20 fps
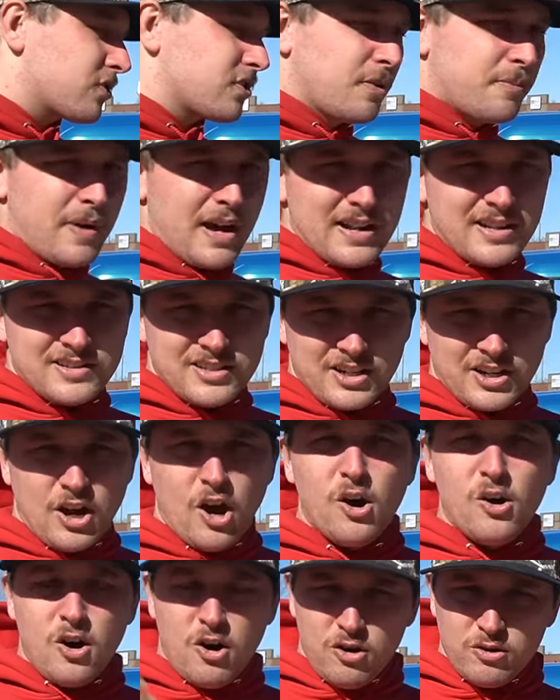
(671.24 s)
somebody to
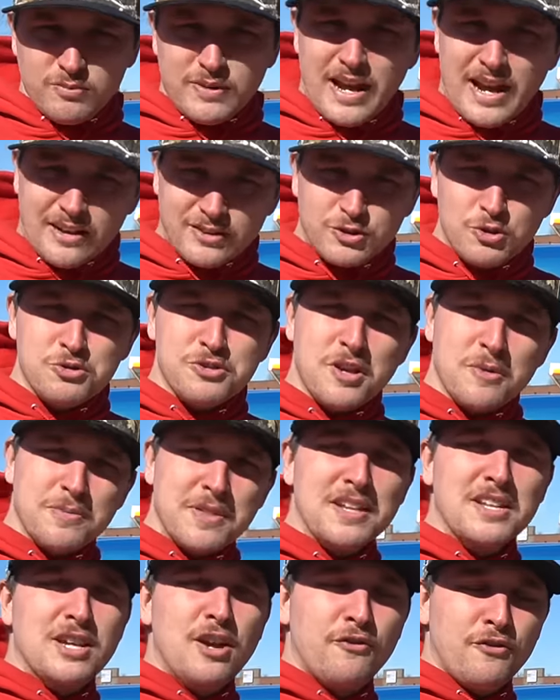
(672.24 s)
go home now, do
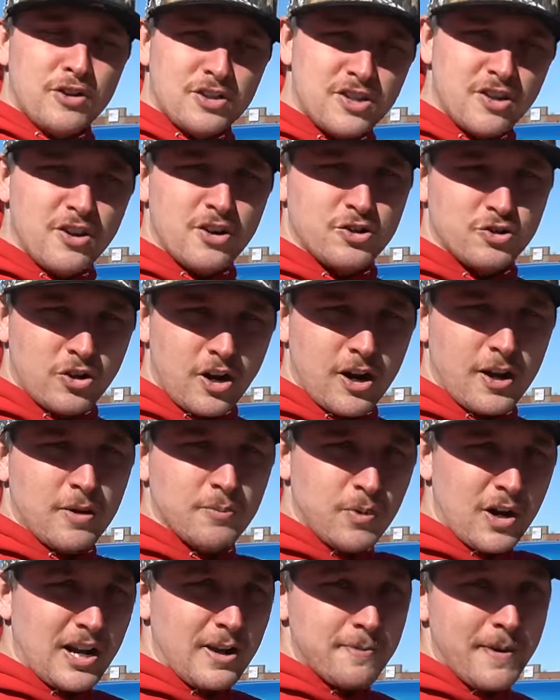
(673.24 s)
something different to their truck
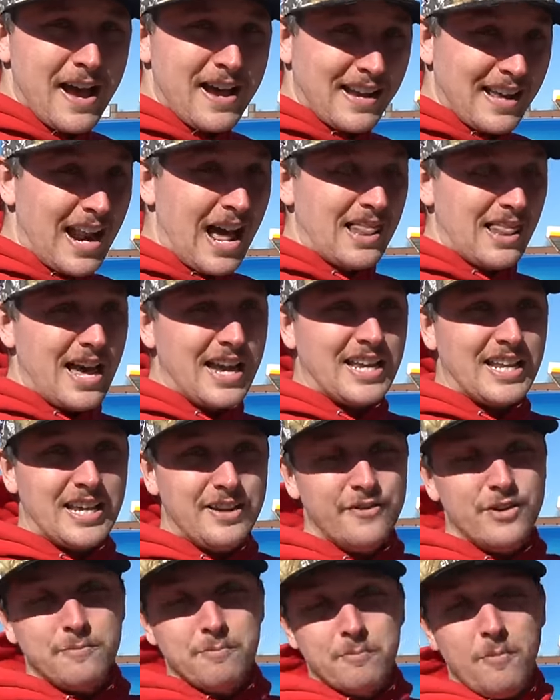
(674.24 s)
and bring it back. And I like it
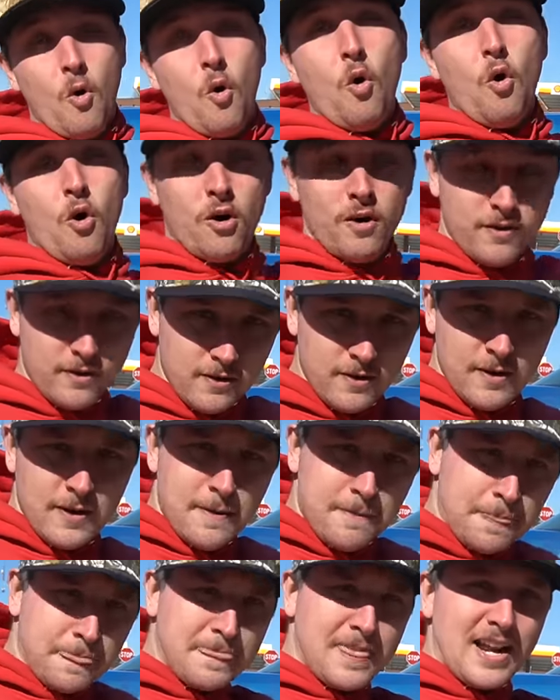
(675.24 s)
even more
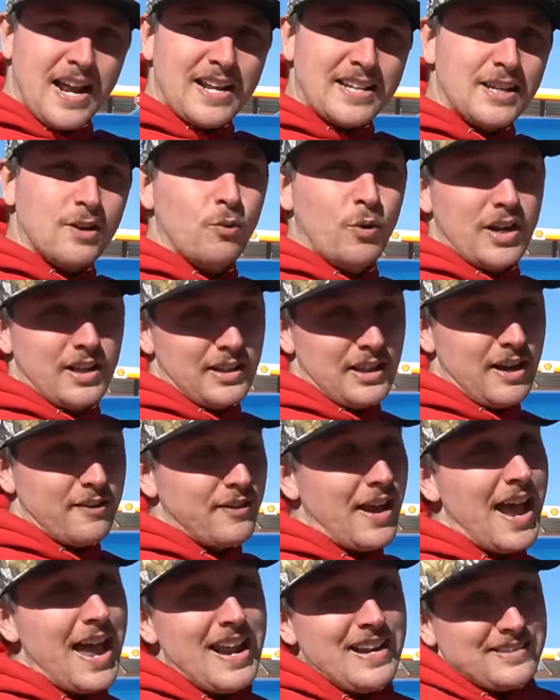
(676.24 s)
than I did when it
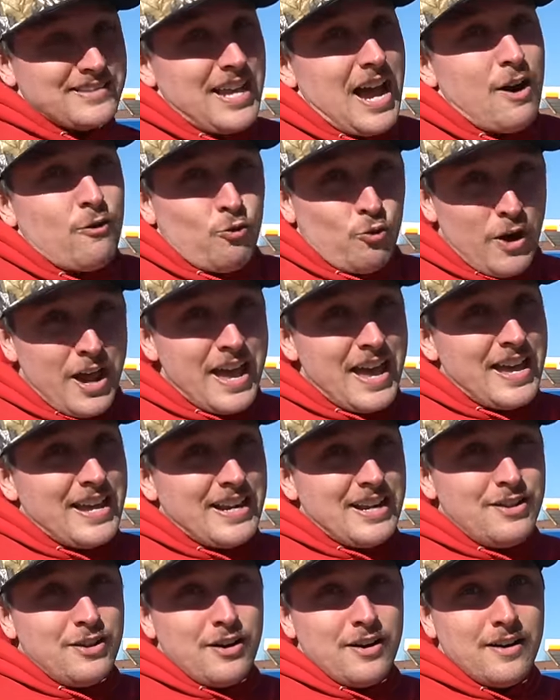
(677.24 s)
left. And it's oh. not red
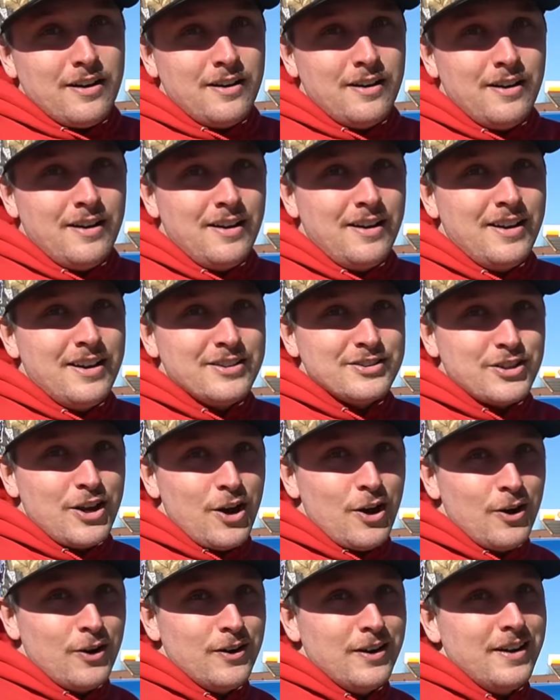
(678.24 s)
either.
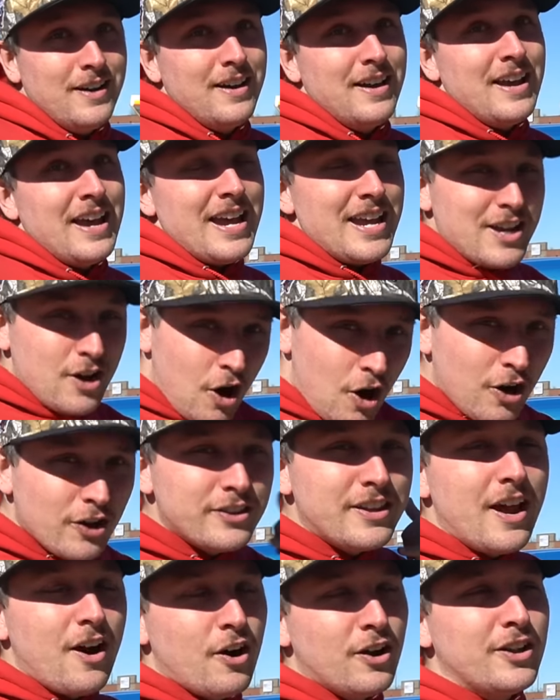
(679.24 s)
So he
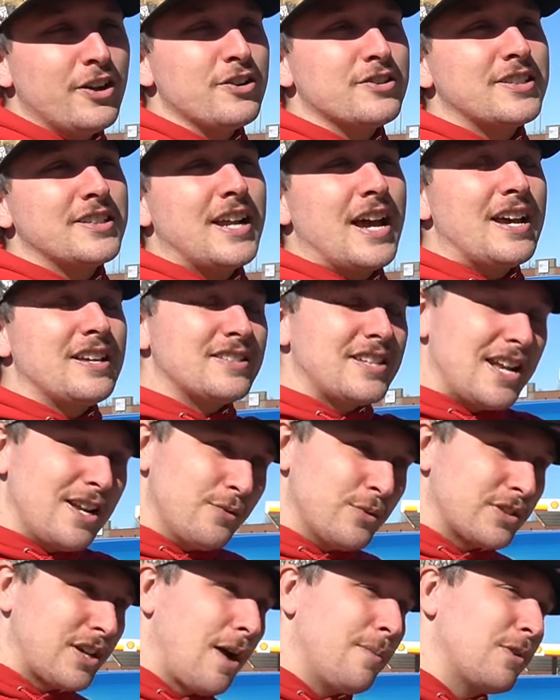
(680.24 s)
called earlier today, said he
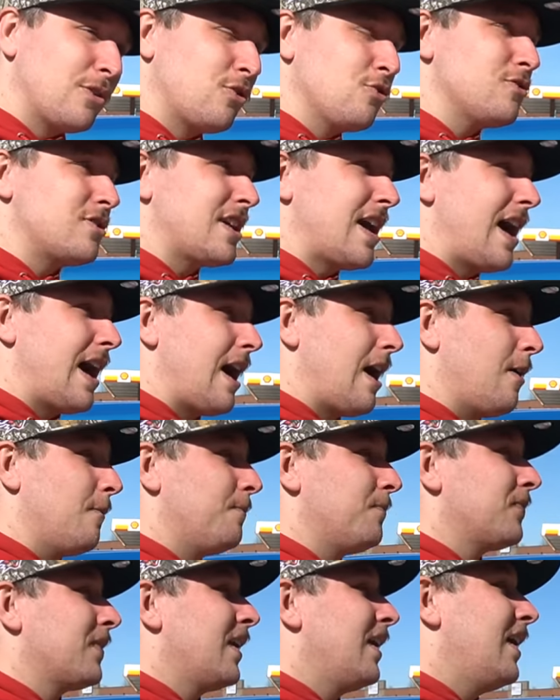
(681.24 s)
was coming through town.
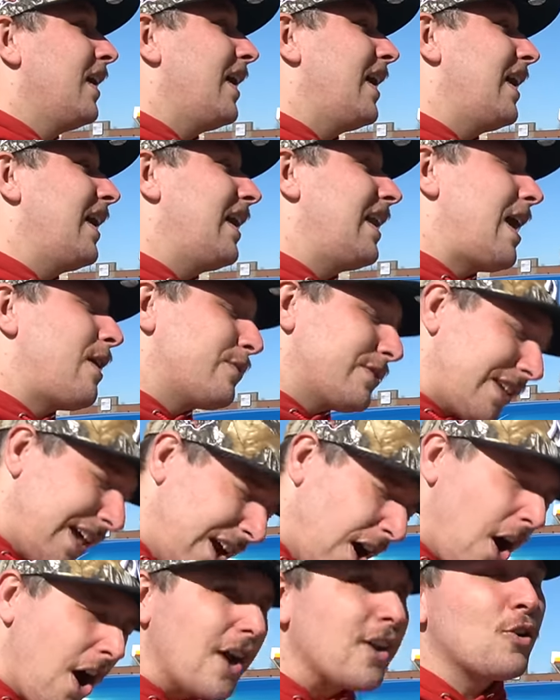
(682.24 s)
And I was
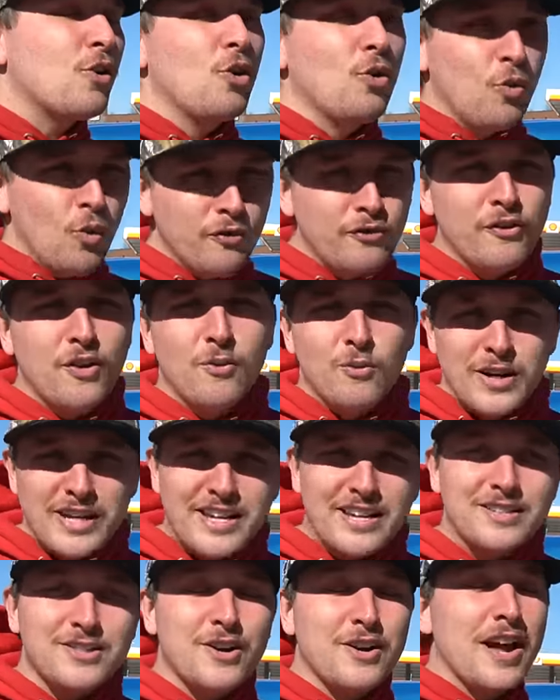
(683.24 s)
like, all right, cool, we'll film when he
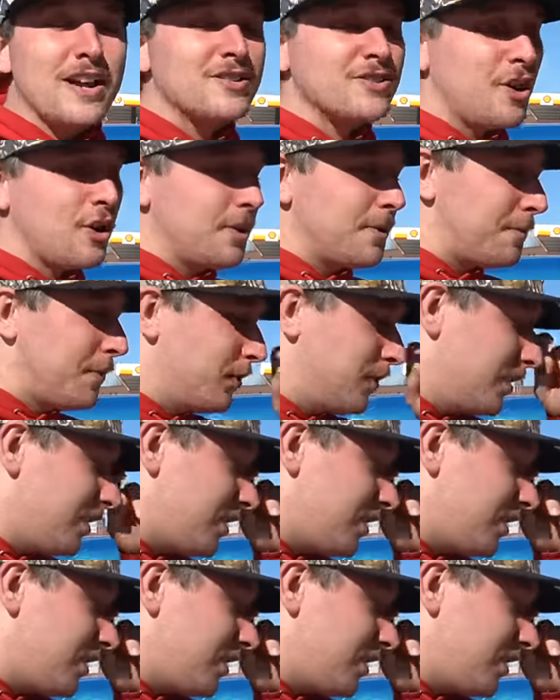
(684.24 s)
gets here. And I saw that pull